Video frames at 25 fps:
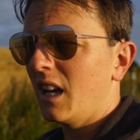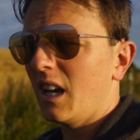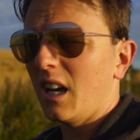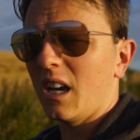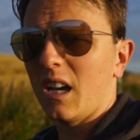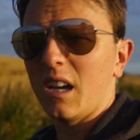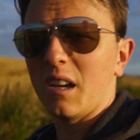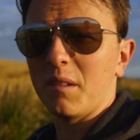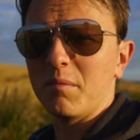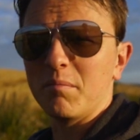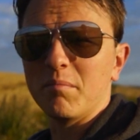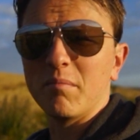
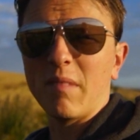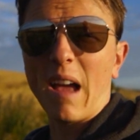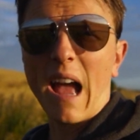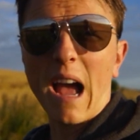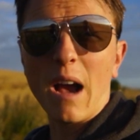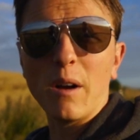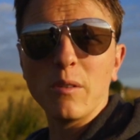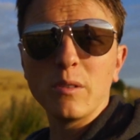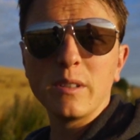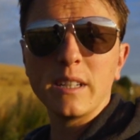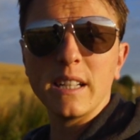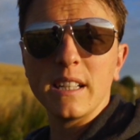um,
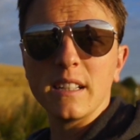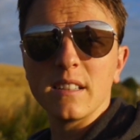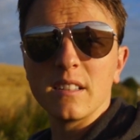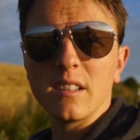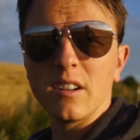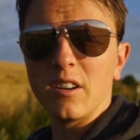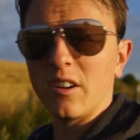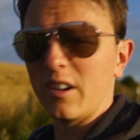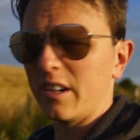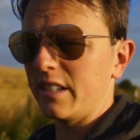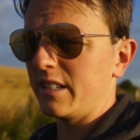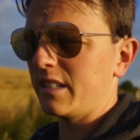outings
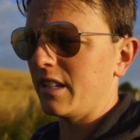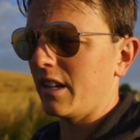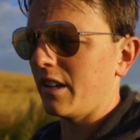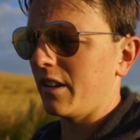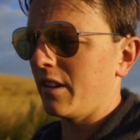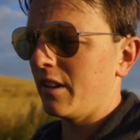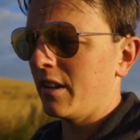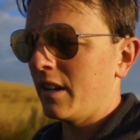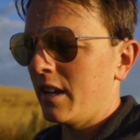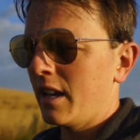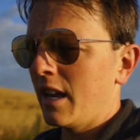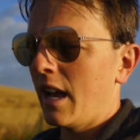that I
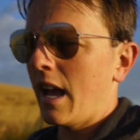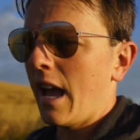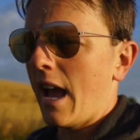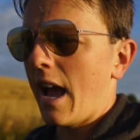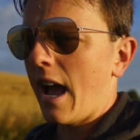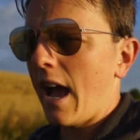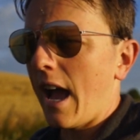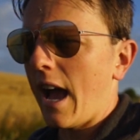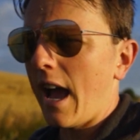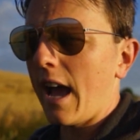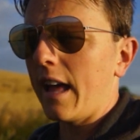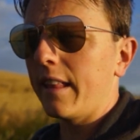do.
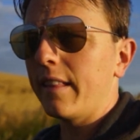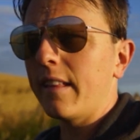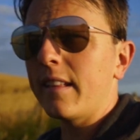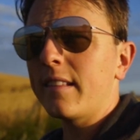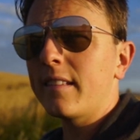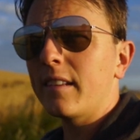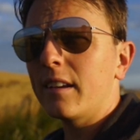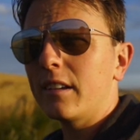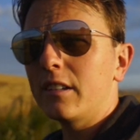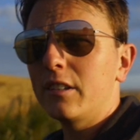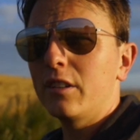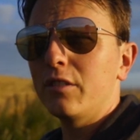And
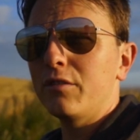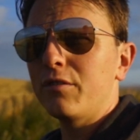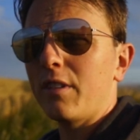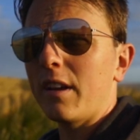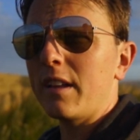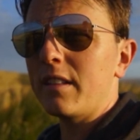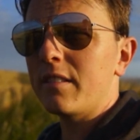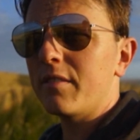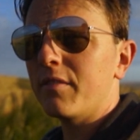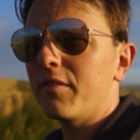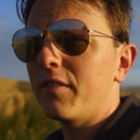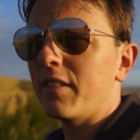there's a good
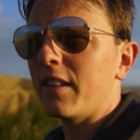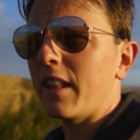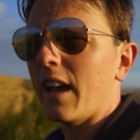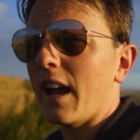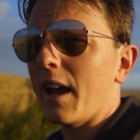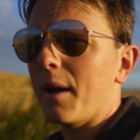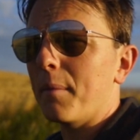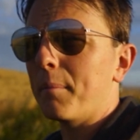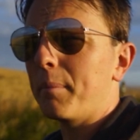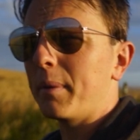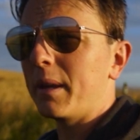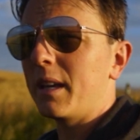reason for
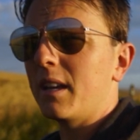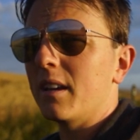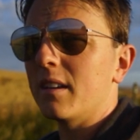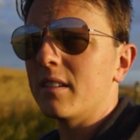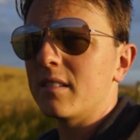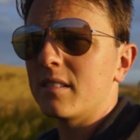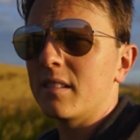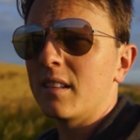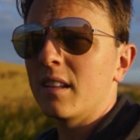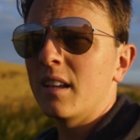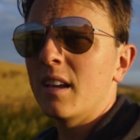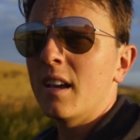that
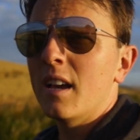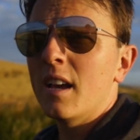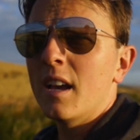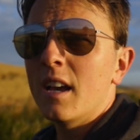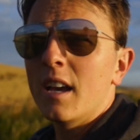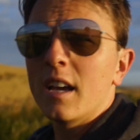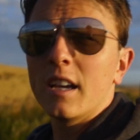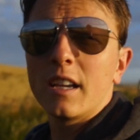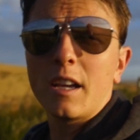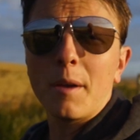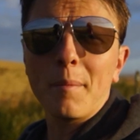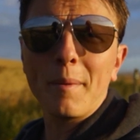because
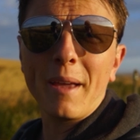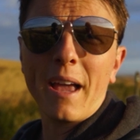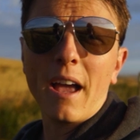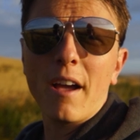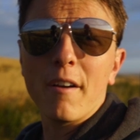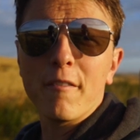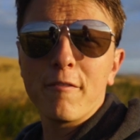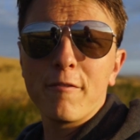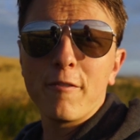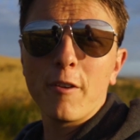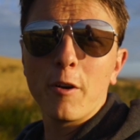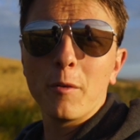coming
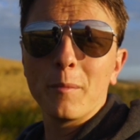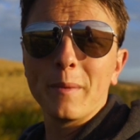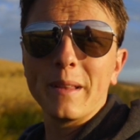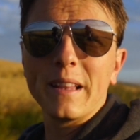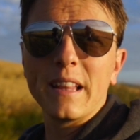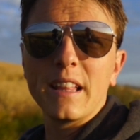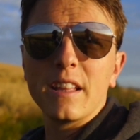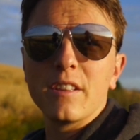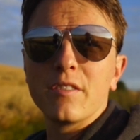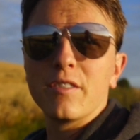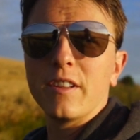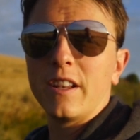out and filming
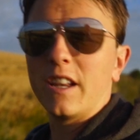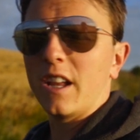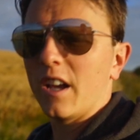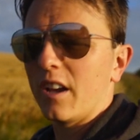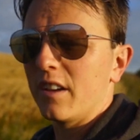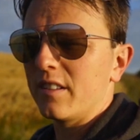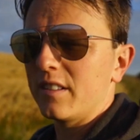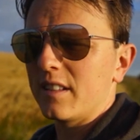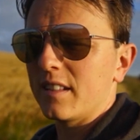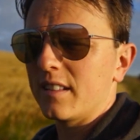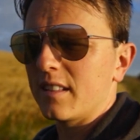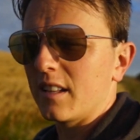these
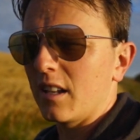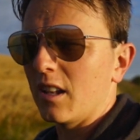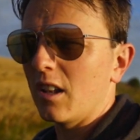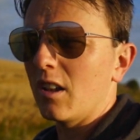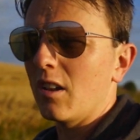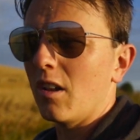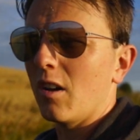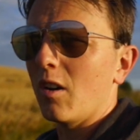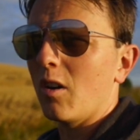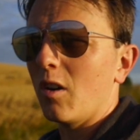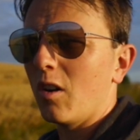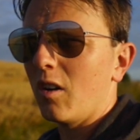videos is a
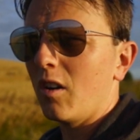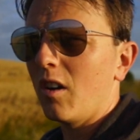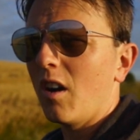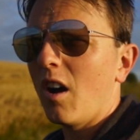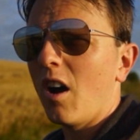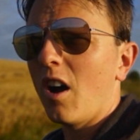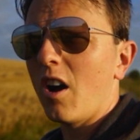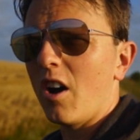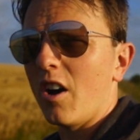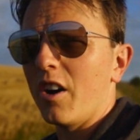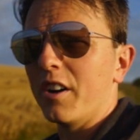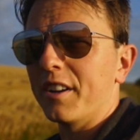lot
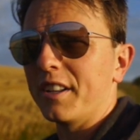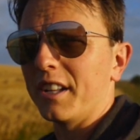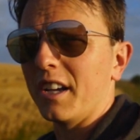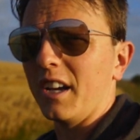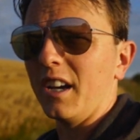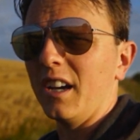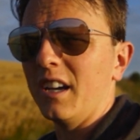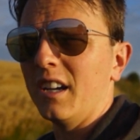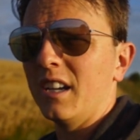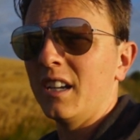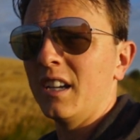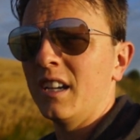
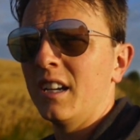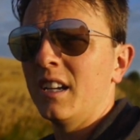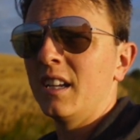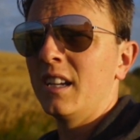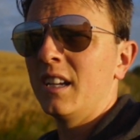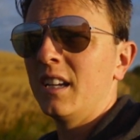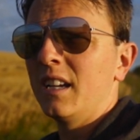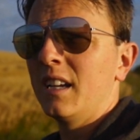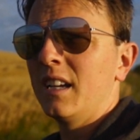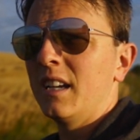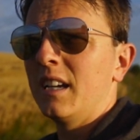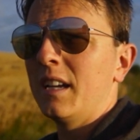harder
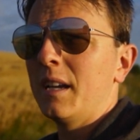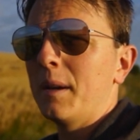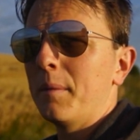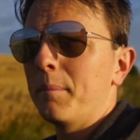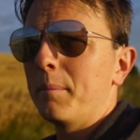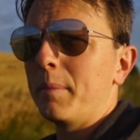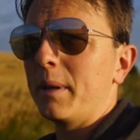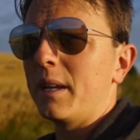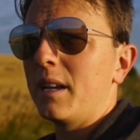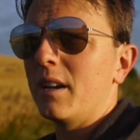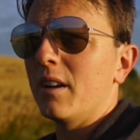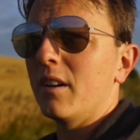
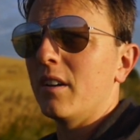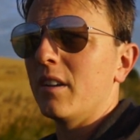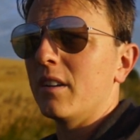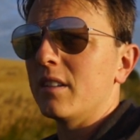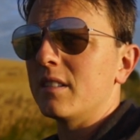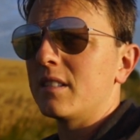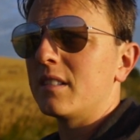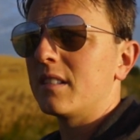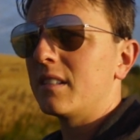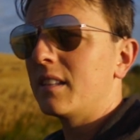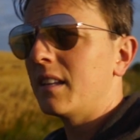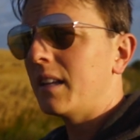
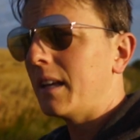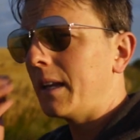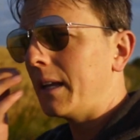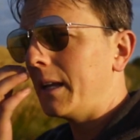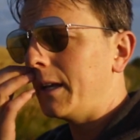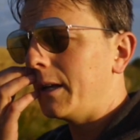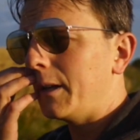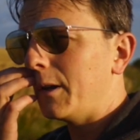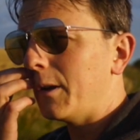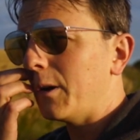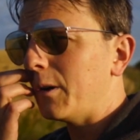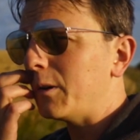because
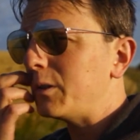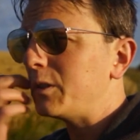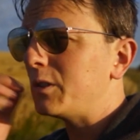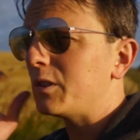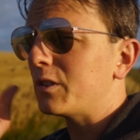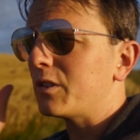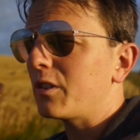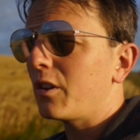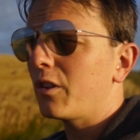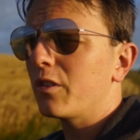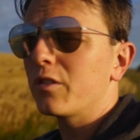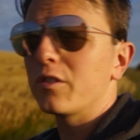you're not
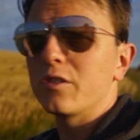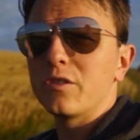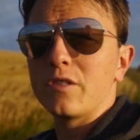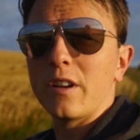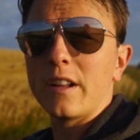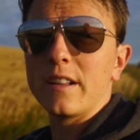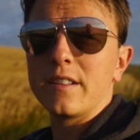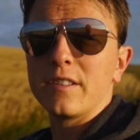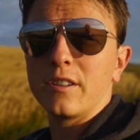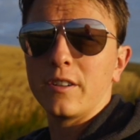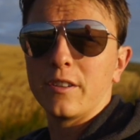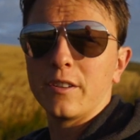just
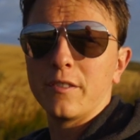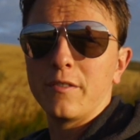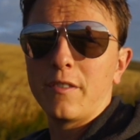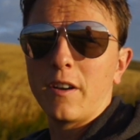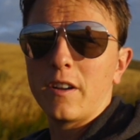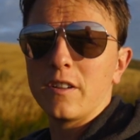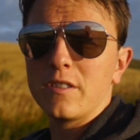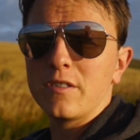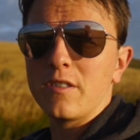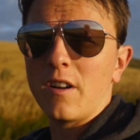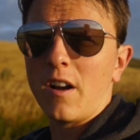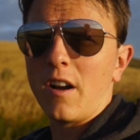concentrating on the
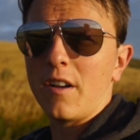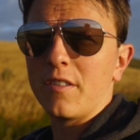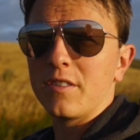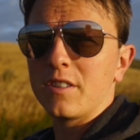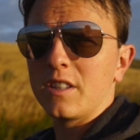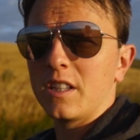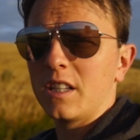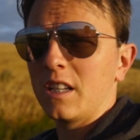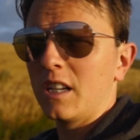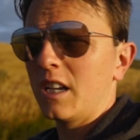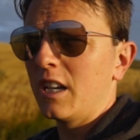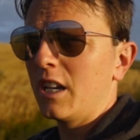photographs,